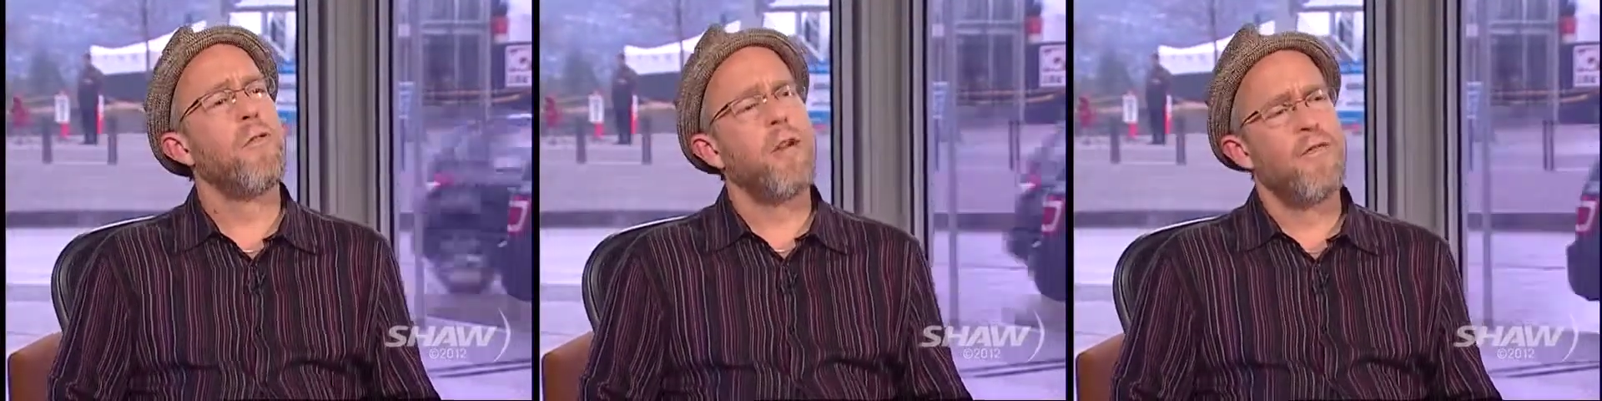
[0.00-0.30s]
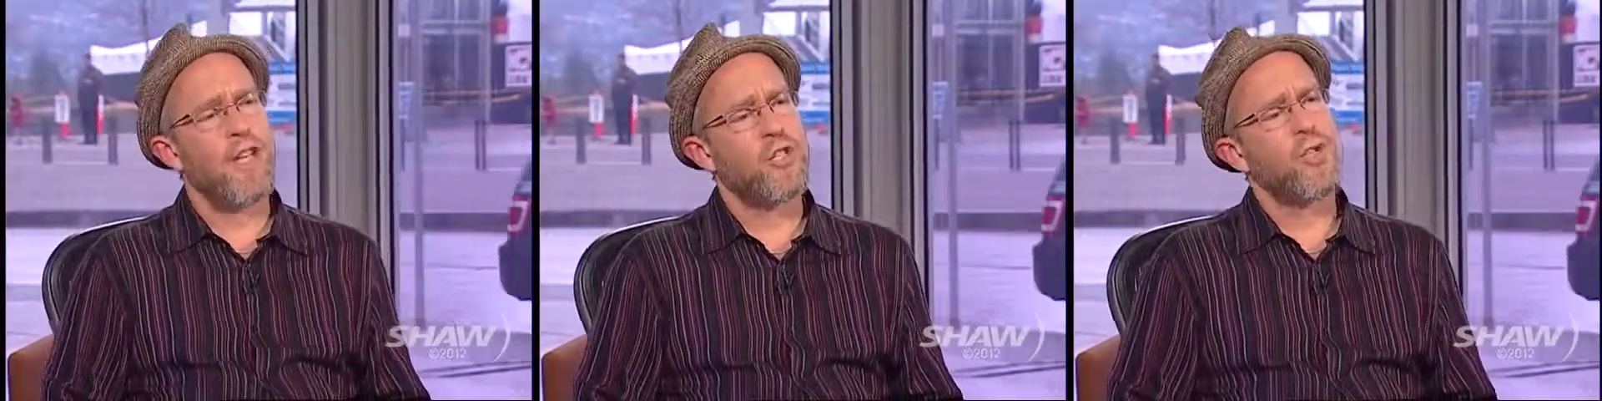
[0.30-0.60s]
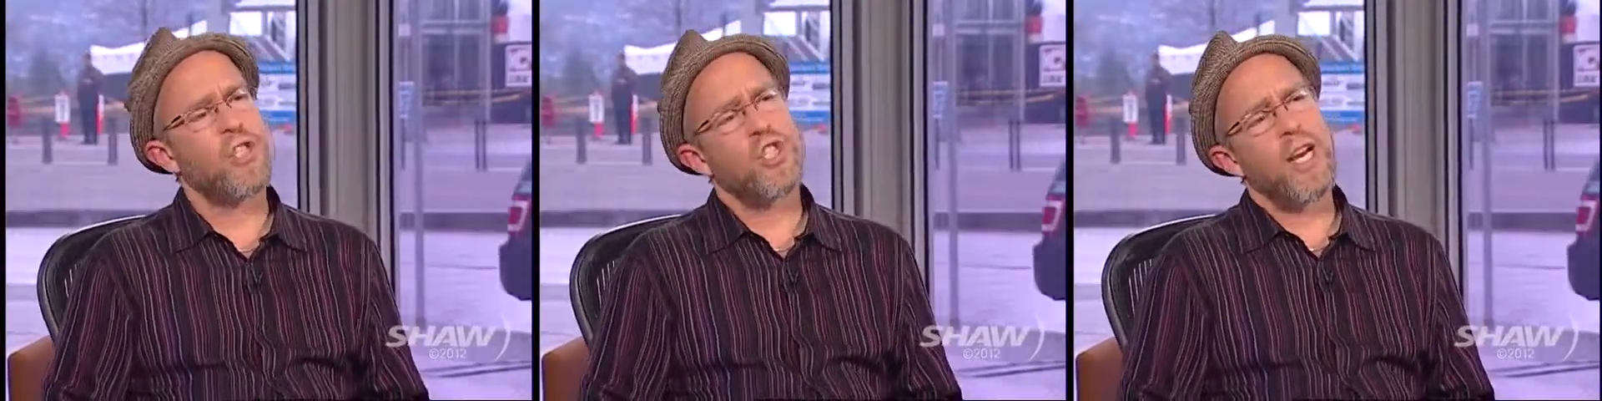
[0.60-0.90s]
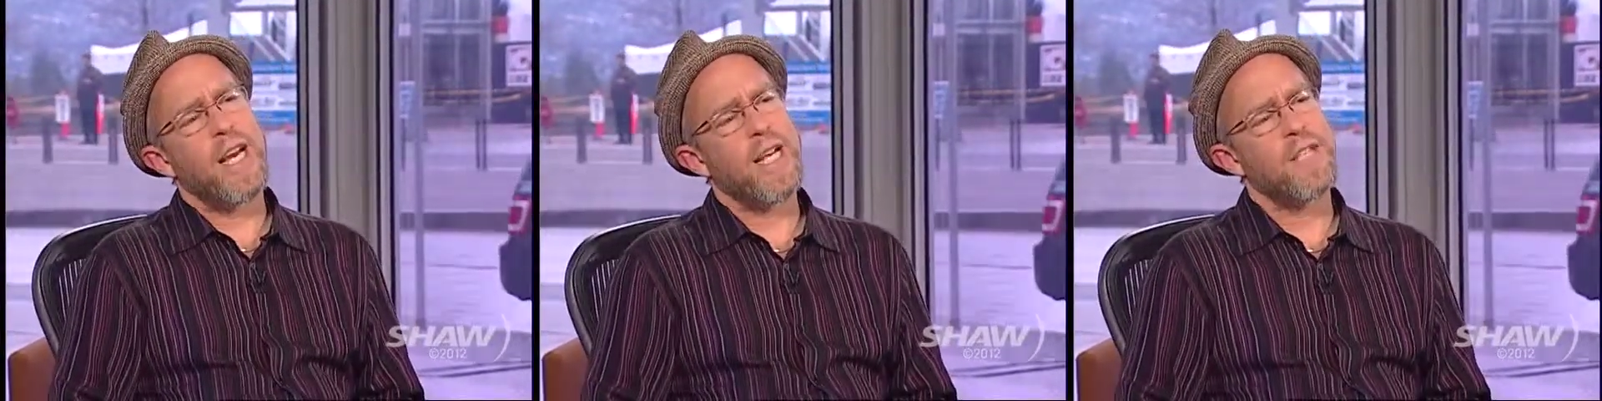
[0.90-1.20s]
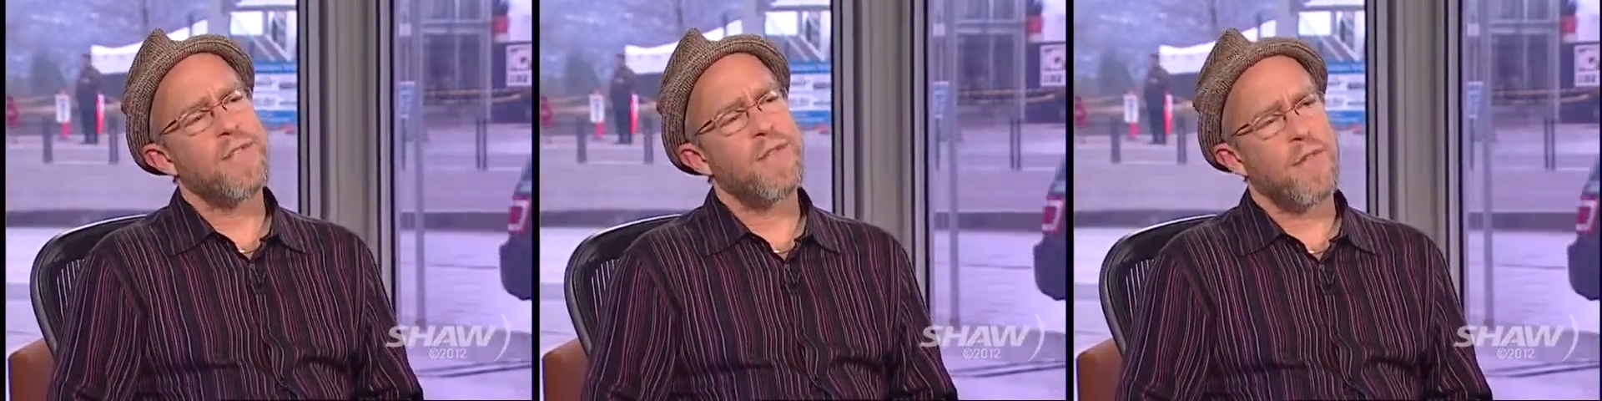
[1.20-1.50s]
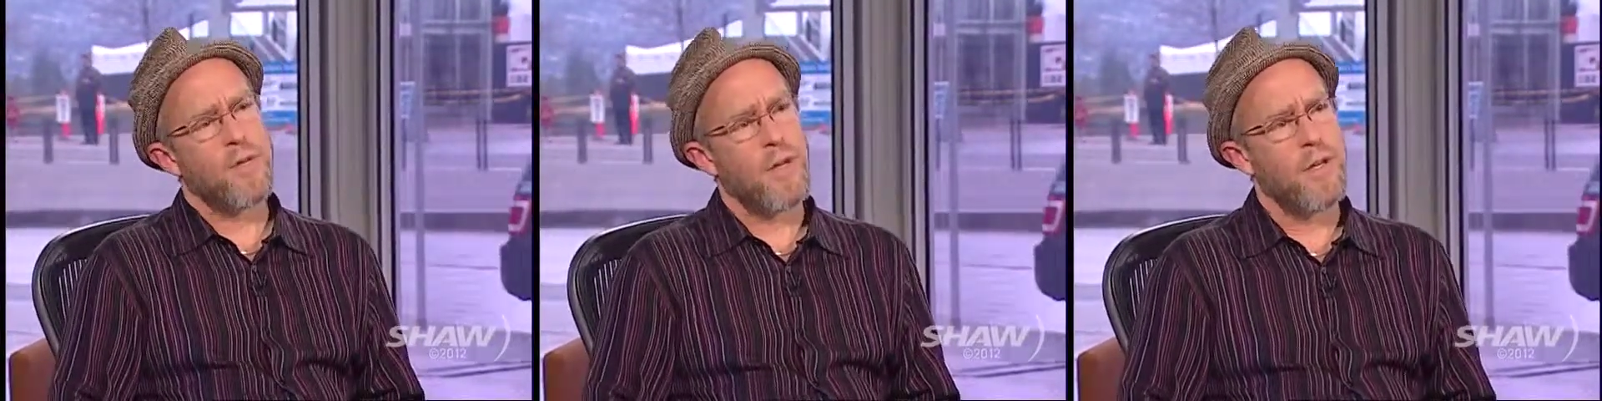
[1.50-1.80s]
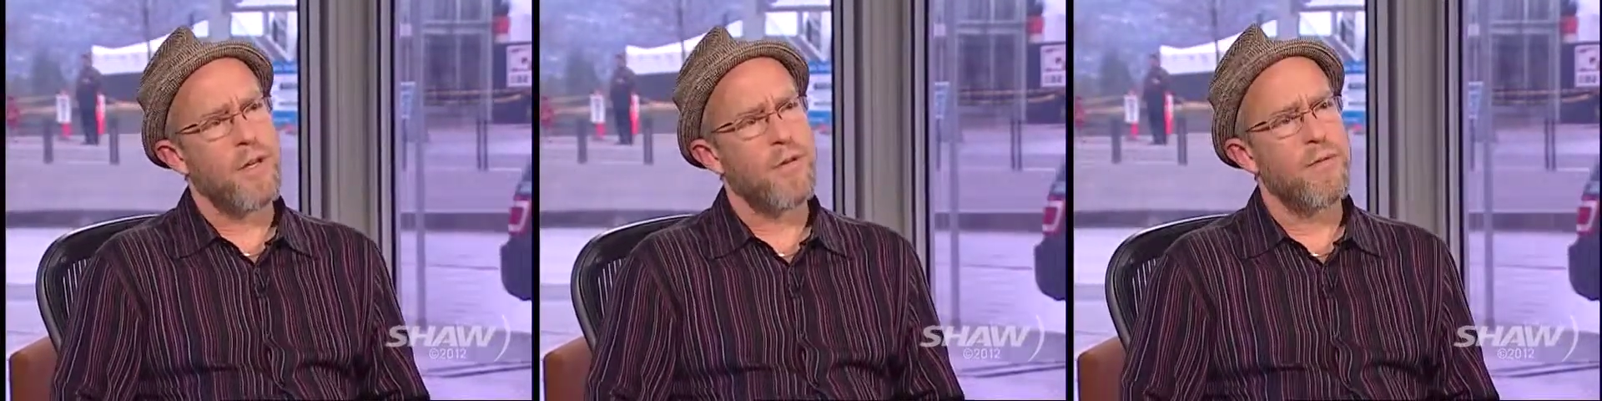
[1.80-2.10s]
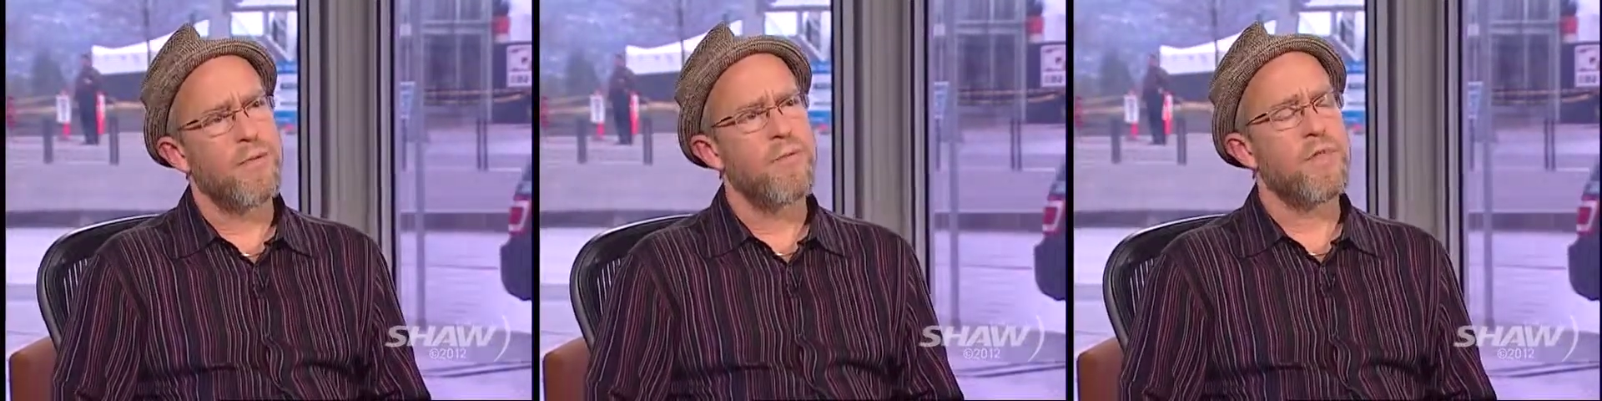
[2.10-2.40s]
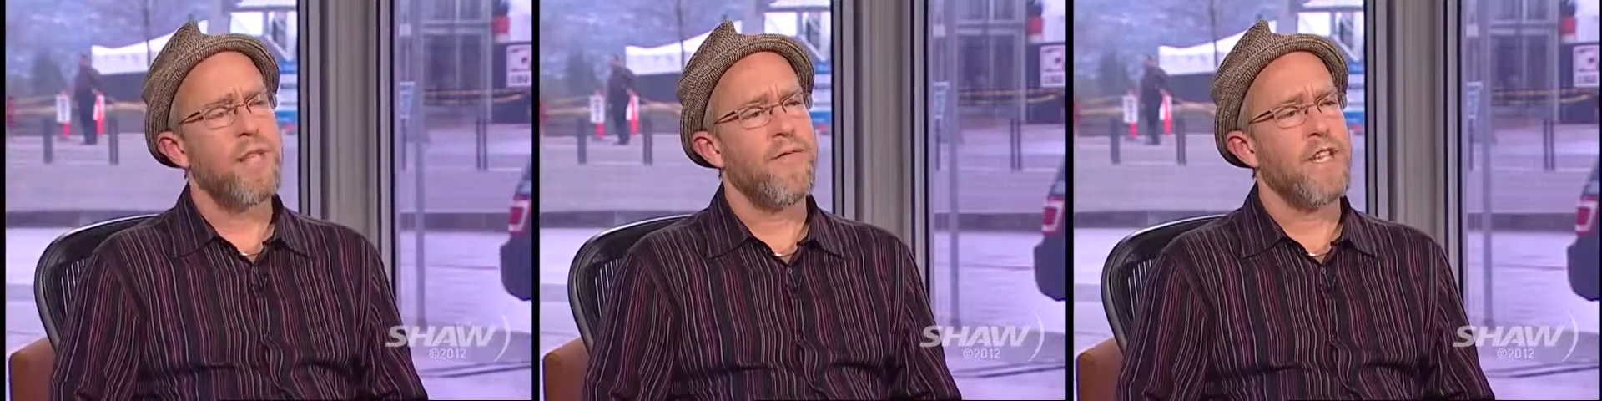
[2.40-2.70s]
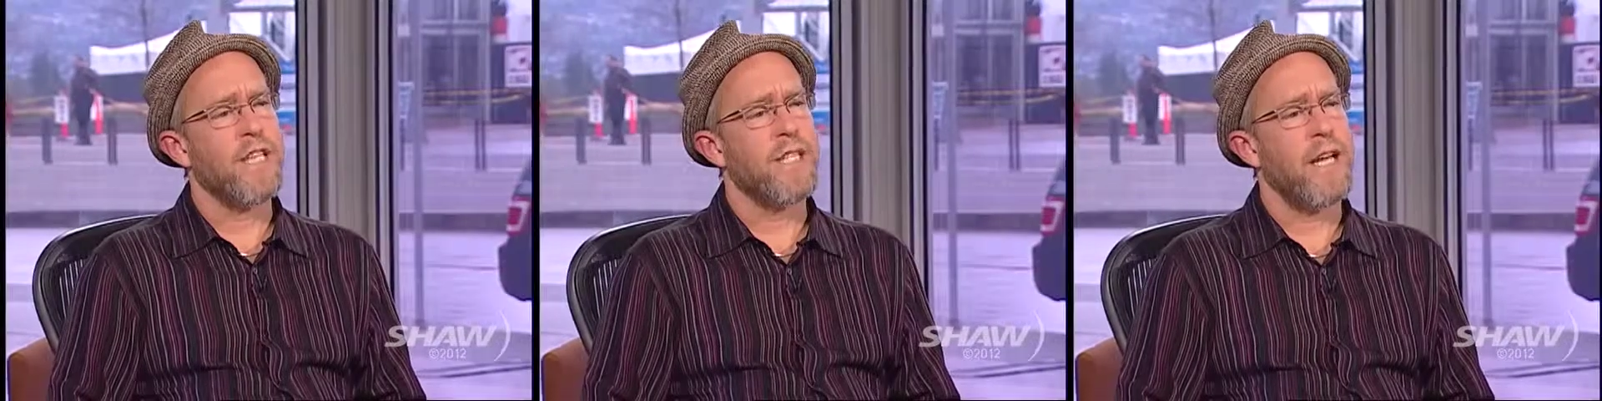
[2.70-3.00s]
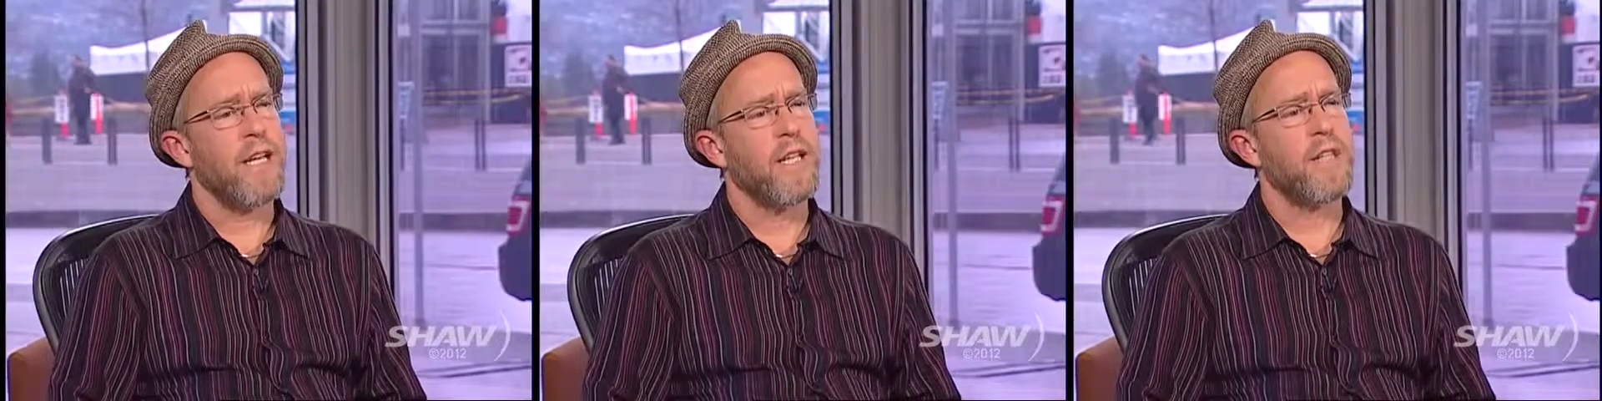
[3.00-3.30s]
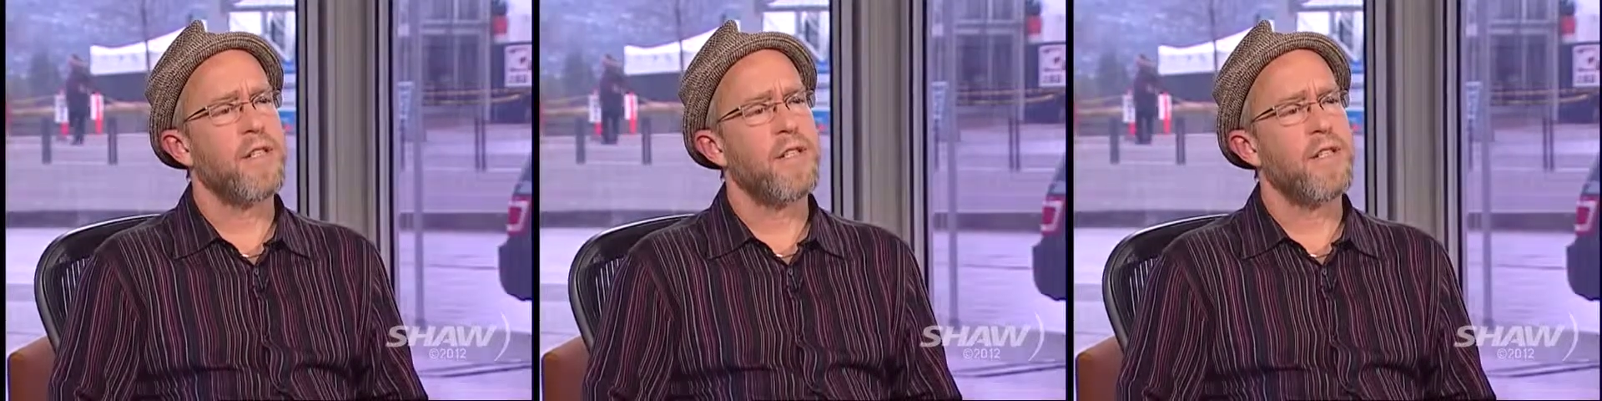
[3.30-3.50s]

adventurous jazz from the 70s, 80s, 90s.